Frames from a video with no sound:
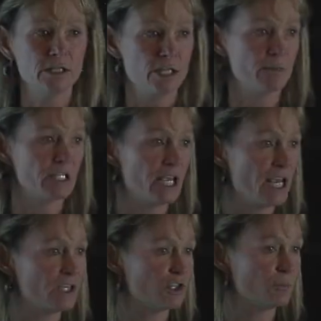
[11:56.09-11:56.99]

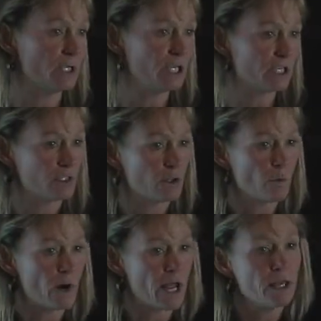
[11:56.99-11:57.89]
limitation because of
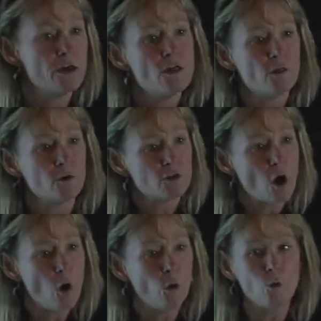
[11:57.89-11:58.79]
the way those
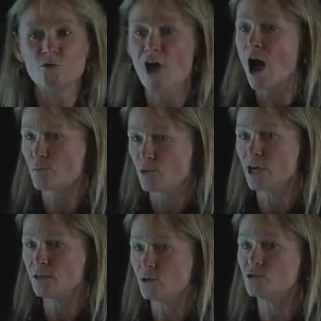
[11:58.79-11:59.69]
holes
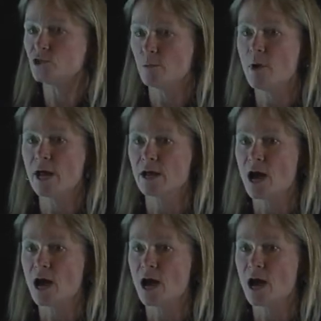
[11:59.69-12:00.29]
operate, those stomata